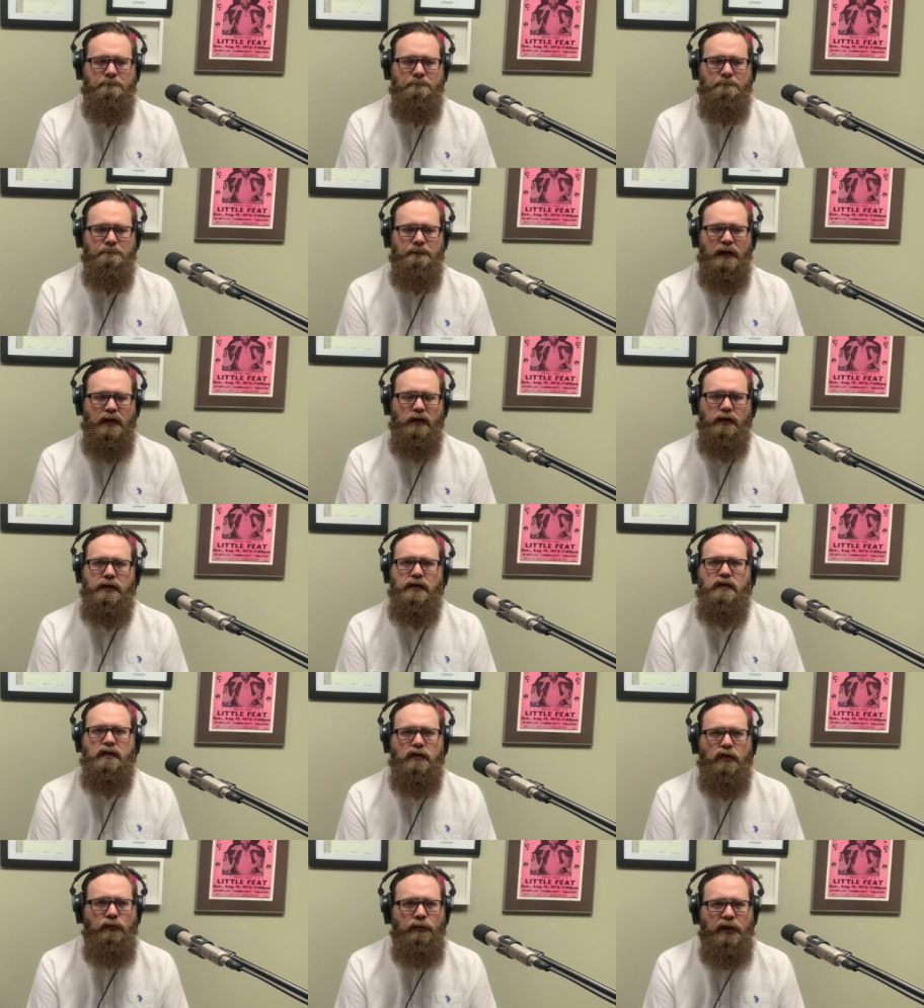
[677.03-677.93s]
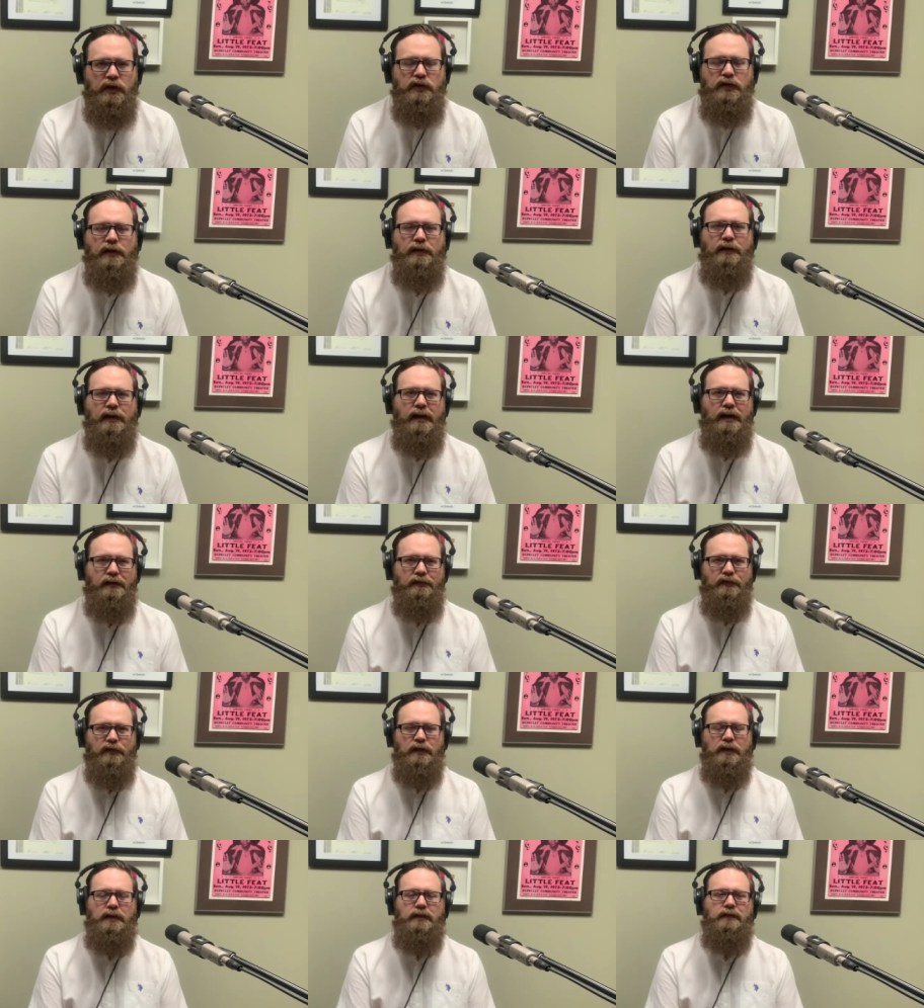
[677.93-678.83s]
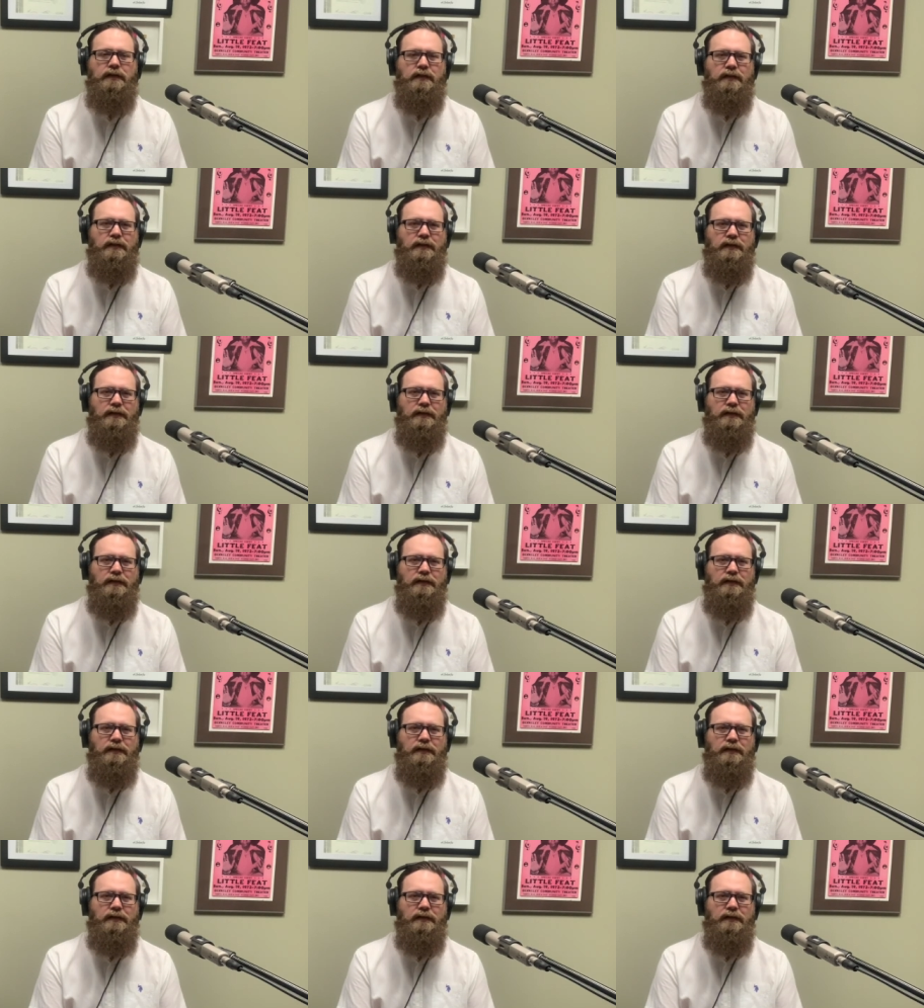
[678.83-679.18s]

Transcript: There is so much in God for us.